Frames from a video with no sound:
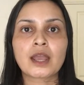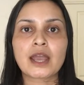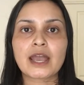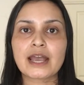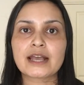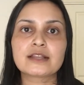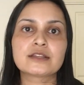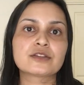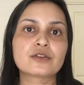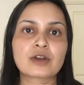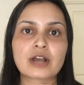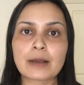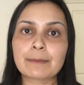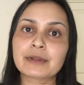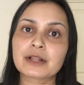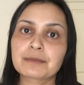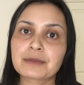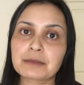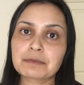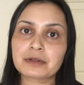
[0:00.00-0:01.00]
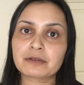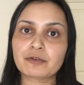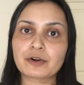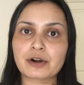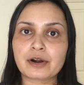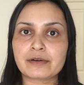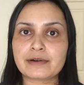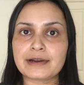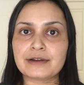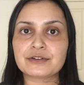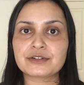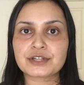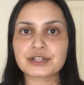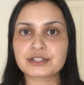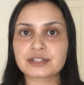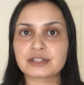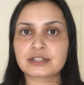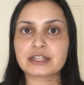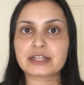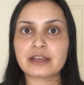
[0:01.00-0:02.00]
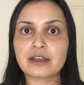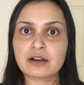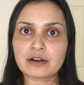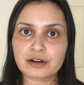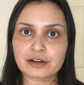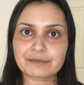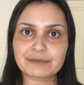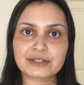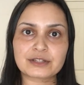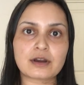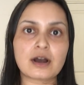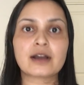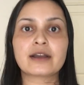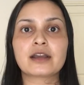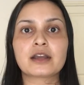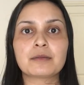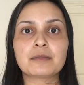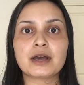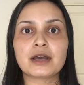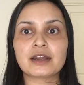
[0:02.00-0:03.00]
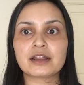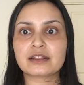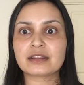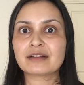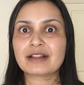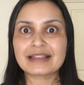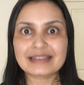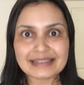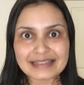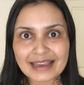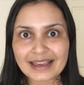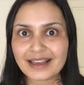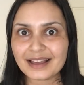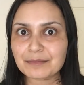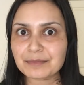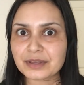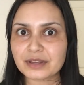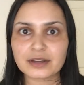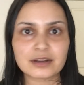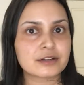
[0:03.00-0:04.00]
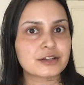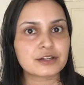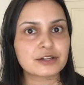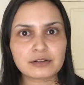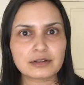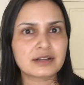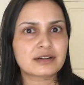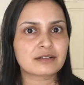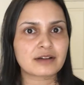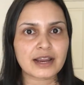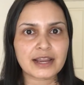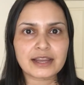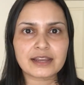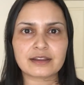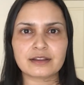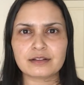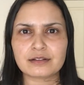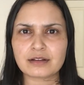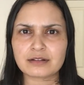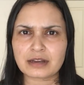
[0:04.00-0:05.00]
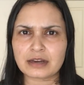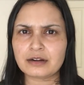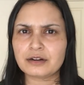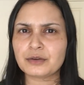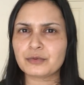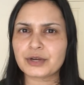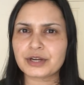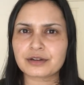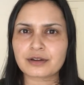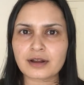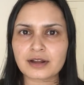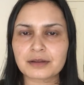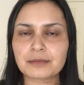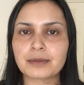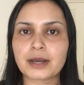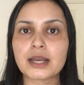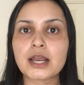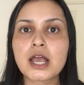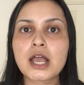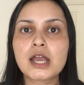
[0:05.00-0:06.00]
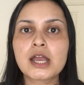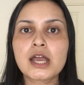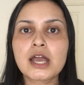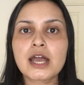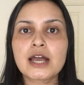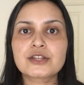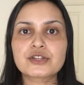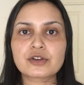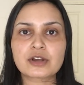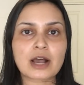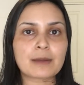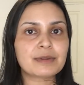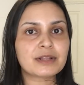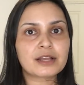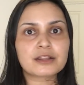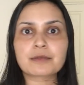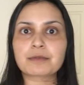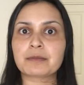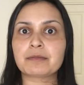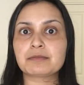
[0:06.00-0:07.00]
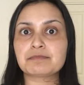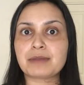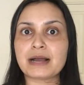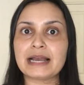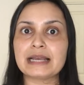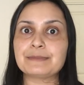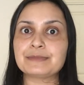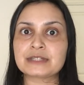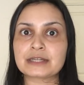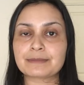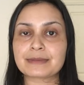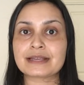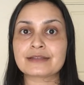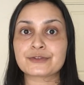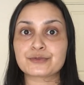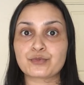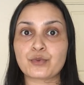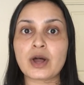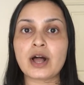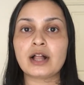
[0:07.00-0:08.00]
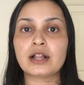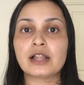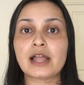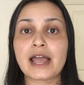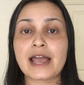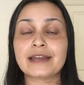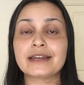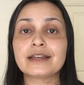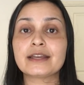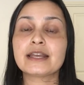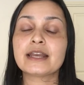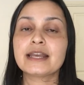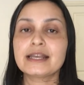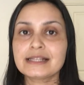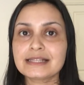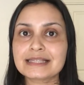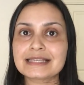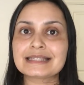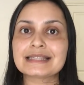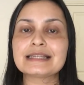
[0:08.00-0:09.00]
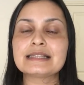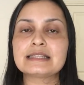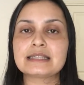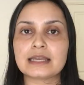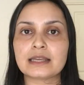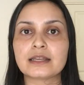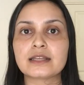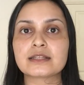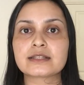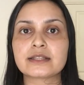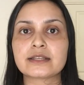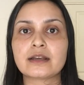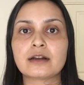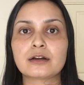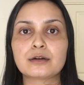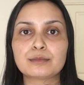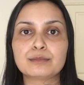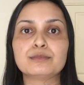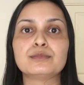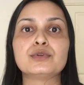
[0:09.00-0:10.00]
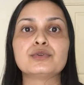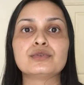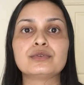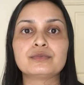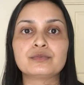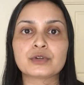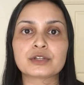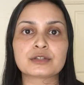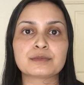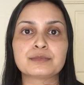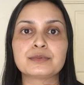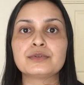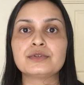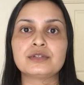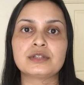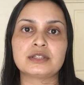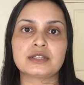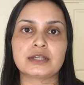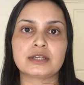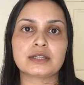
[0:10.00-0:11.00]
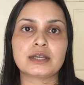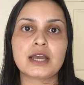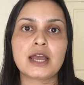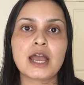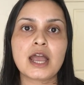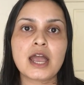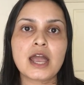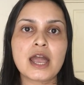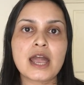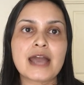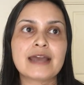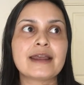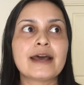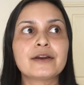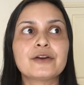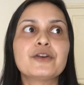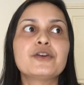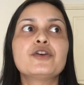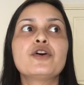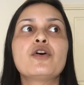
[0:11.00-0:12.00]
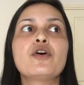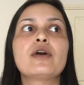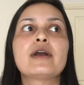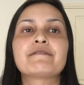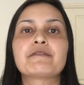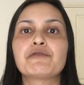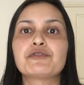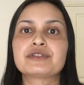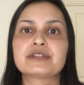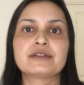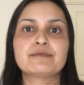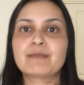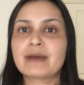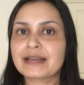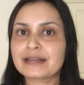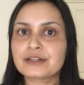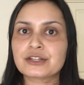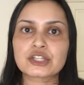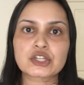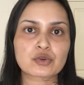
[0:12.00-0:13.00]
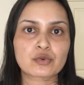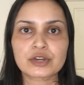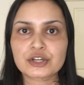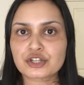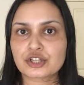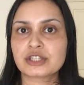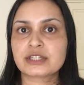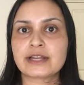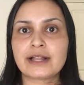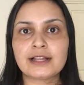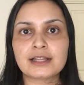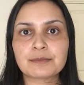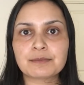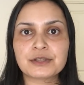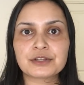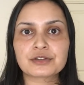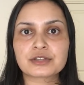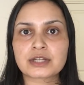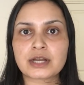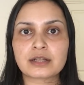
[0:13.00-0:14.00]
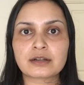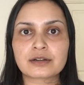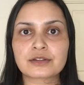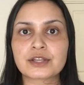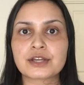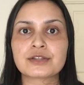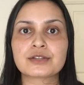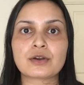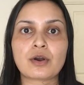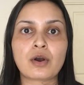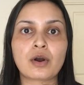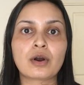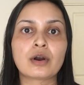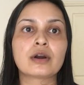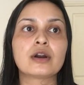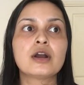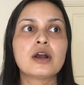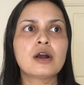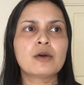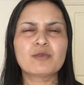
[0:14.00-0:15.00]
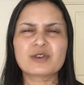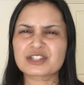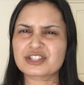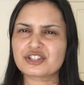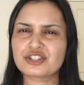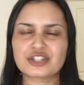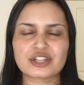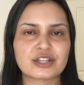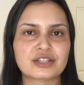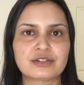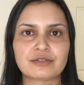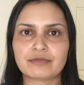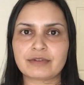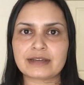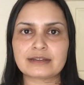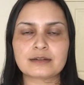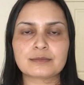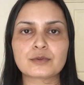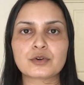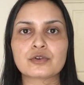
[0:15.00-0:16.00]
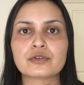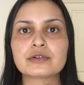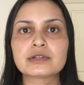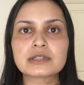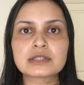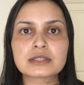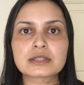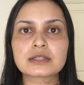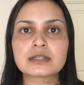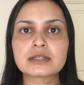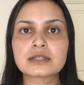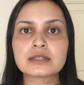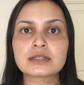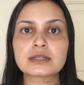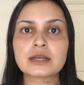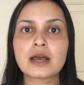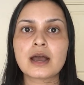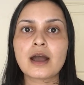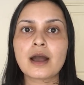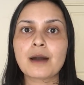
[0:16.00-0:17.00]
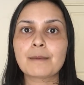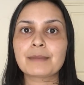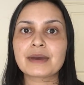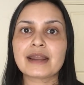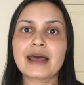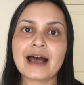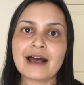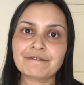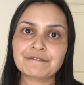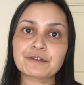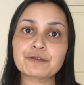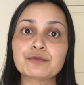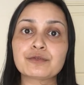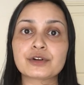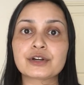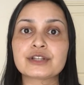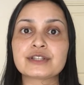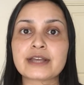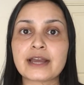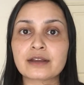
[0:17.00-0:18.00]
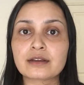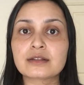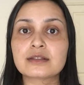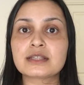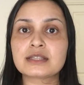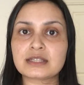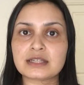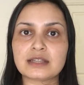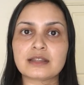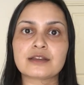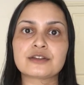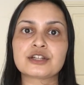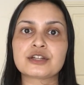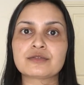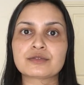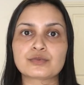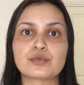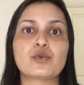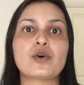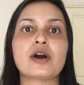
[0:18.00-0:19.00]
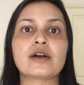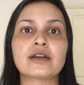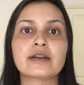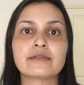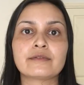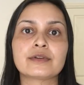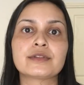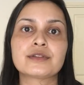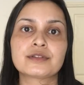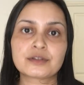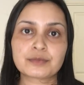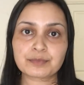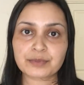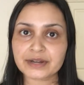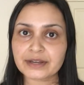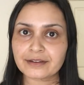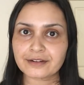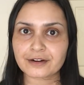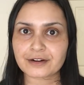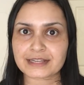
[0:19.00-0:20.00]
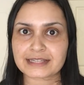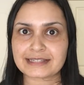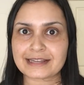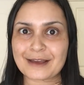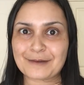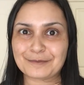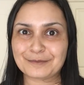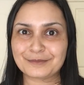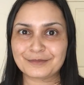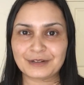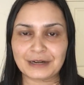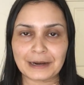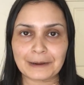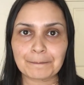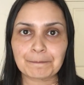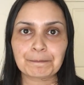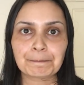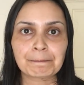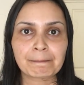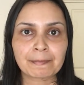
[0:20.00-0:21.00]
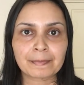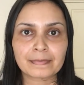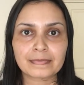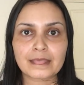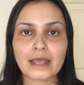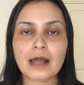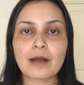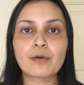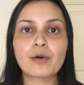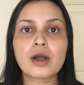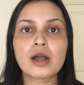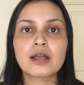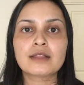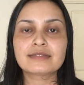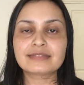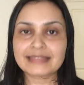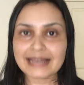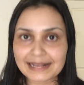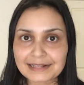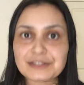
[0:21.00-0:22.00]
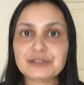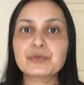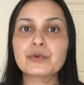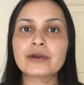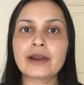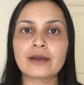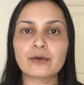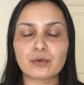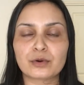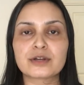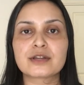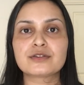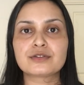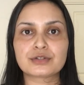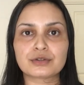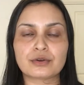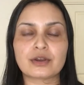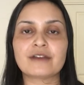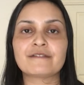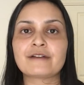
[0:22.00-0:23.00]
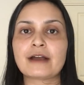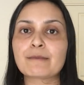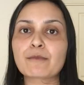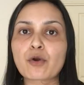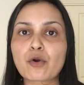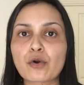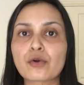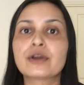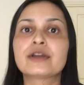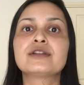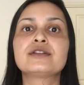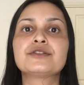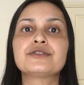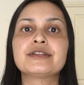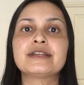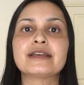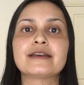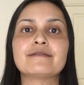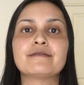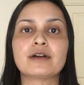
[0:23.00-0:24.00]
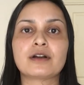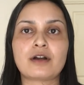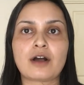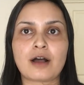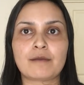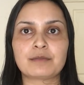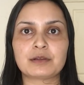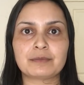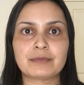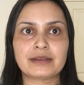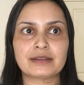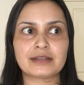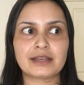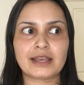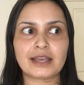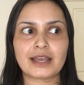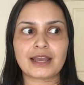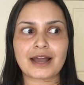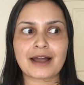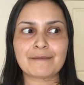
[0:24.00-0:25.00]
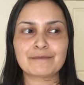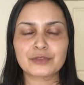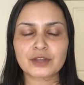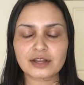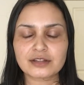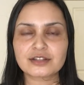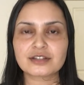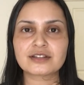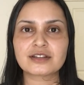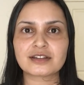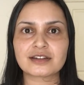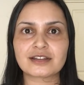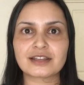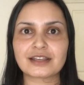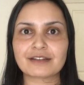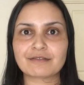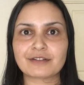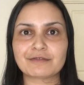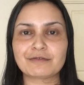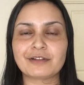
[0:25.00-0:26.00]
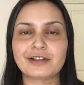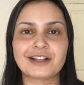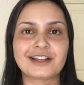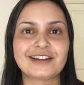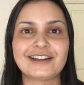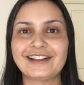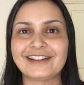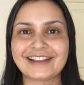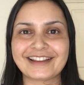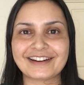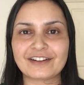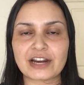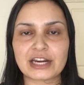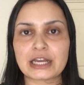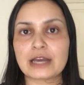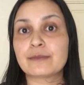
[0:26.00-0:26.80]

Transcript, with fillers: And a couple of people were around us and they heard me talking about it and they're like, yeah, Mia, look great. You look, I don't know what you're talking about. And so a couple of other people piped up as well and instantaneously her mood was boosted. And I don't know if it was in my intuition telling me to tell her this or was it just a random coincidence, but afterwards I could see that she was walking with a spring in her step, right? Now, that's what I want to do. If I'm going to give a compliment, I'm not just going to give it willy nilly, right?